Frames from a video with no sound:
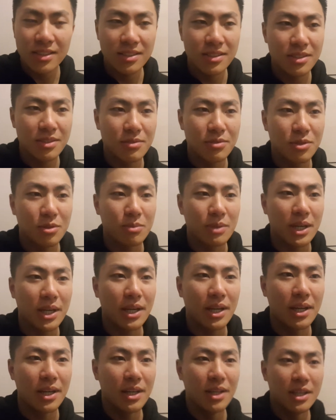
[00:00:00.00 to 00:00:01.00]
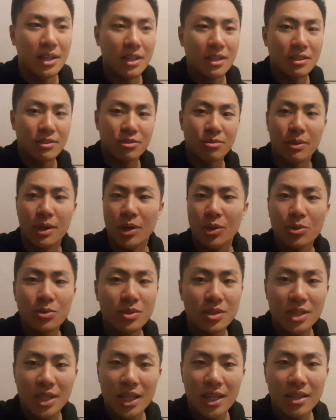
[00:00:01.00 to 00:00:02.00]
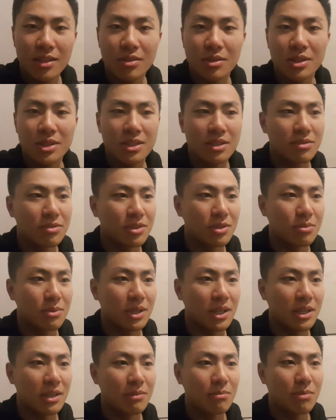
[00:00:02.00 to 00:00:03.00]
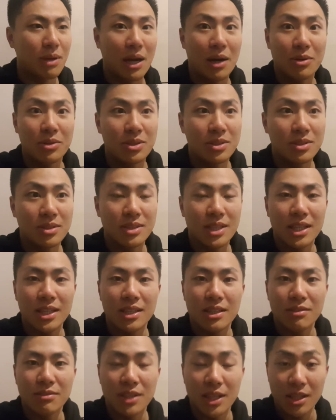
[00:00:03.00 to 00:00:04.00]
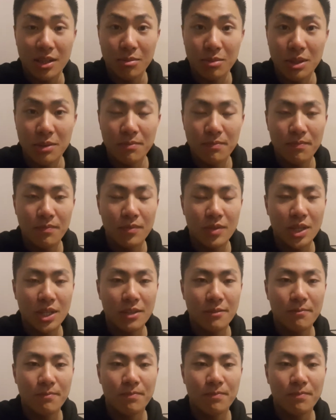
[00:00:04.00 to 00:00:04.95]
Is it for my own sake, or is it for my parents' sake if they come in, right?